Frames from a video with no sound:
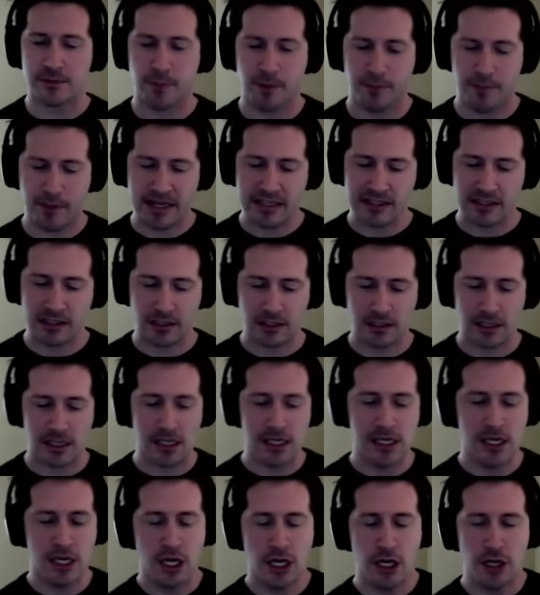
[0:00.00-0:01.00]
But
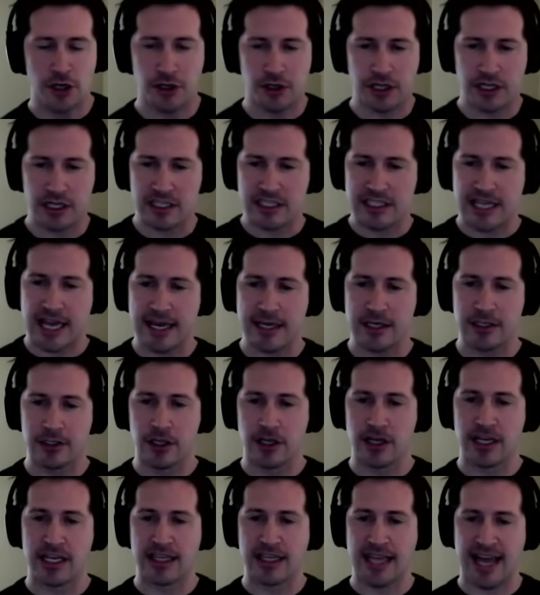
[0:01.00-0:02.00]
basically, you're going to take a
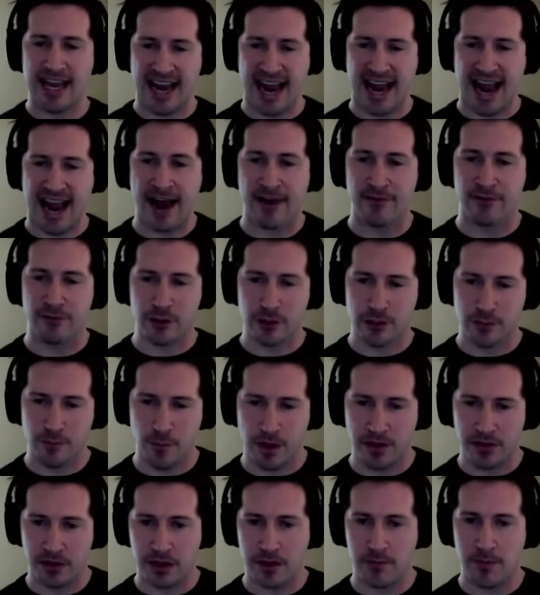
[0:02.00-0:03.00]
look at that average
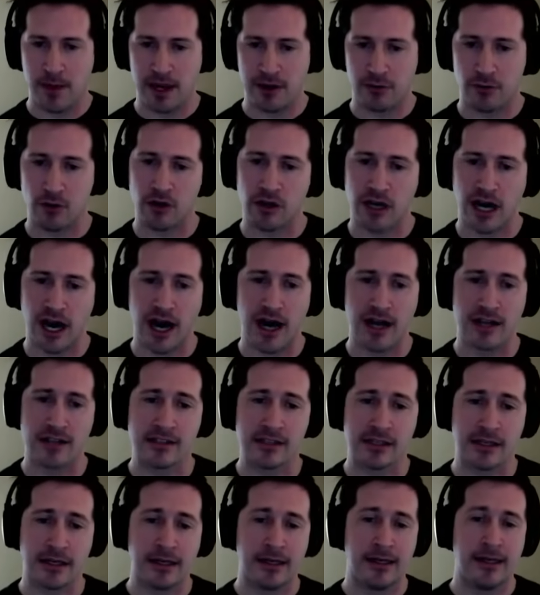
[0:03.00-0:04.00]
monthly payroll
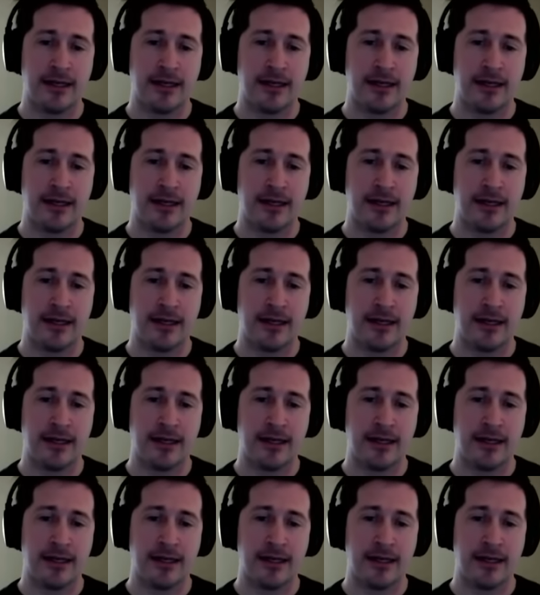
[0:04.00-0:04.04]
cost,